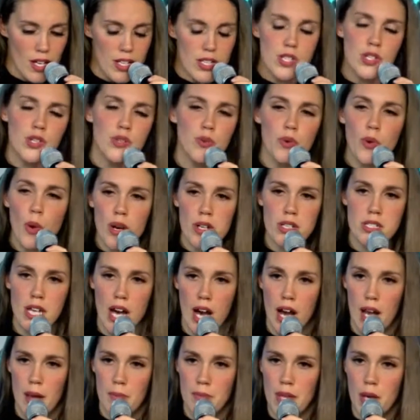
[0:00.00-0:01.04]
through our
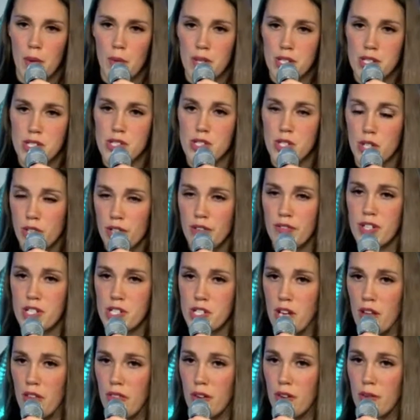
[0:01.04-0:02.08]
time that we serve each
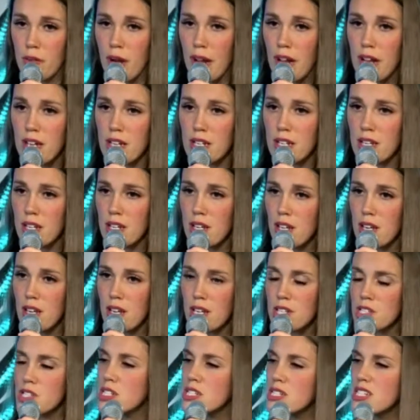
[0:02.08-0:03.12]
other, right?
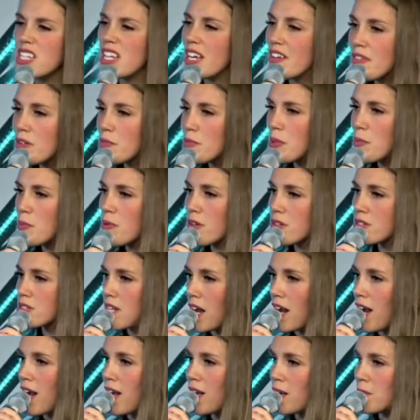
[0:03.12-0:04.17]
It's just giving people our
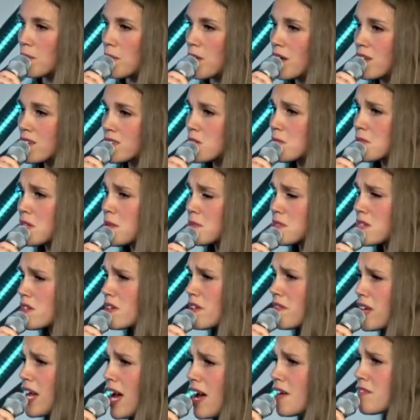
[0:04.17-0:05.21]
time. Sometimes I don't
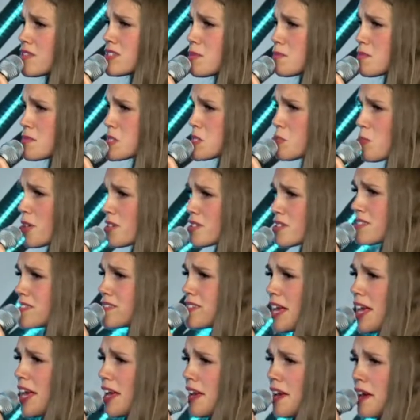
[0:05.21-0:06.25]
even have something smart to
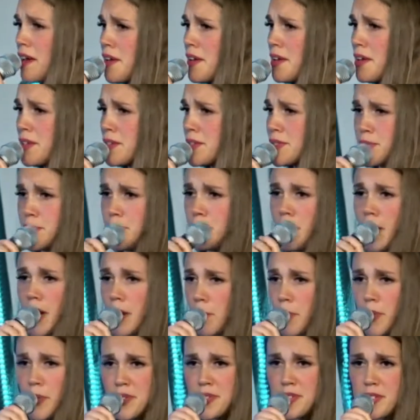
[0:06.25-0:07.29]
say to a young
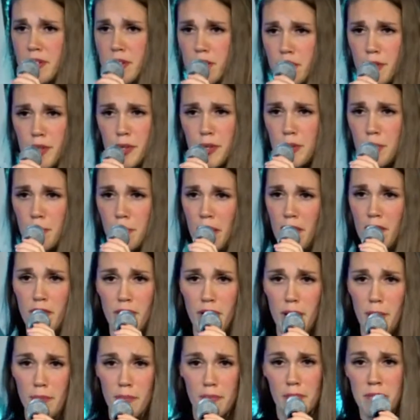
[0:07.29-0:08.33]
person or whomever
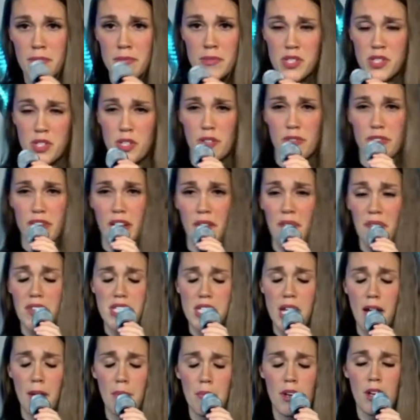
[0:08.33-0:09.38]
I'm serving at the
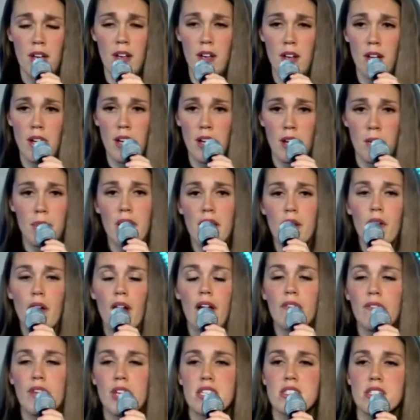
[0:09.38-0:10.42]
time. But I don't
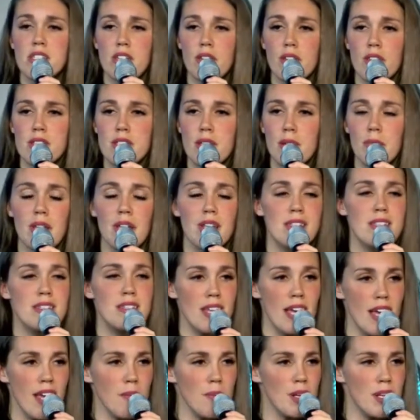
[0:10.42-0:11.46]
have necessarily something to
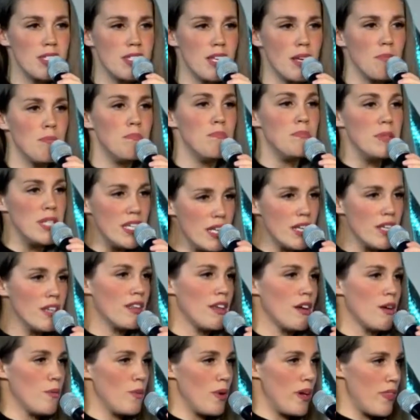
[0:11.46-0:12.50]
say, but it's like being
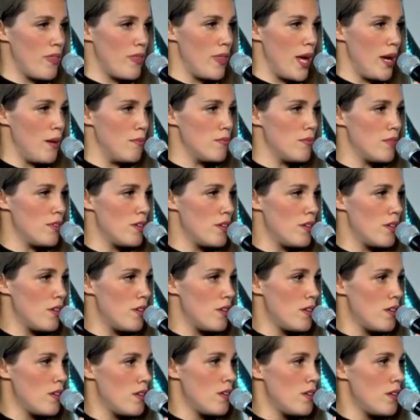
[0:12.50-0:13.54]
there with them.
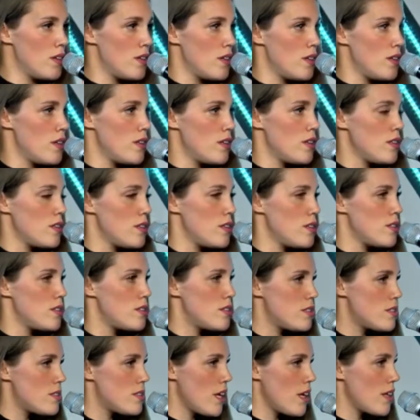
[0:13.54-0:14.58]

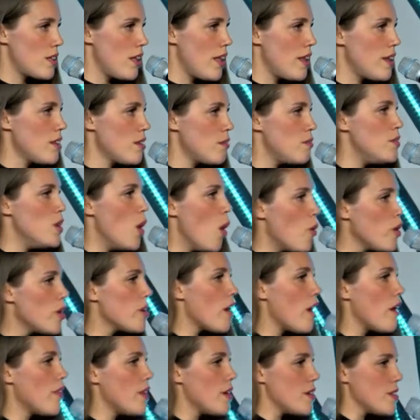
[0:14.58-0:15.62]
It's like letting them know you're
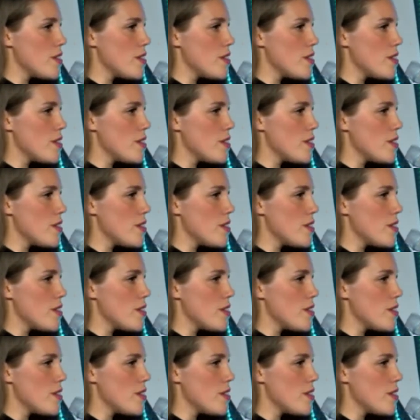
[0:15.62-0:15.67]
on their